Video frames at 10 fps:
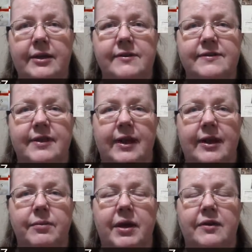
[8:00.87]
this
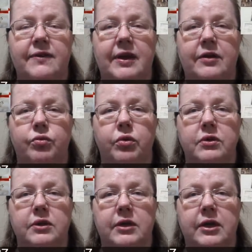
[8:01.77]
time, I start
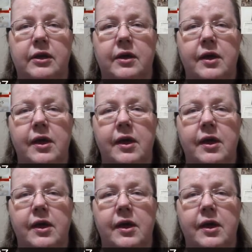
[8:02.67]
wondering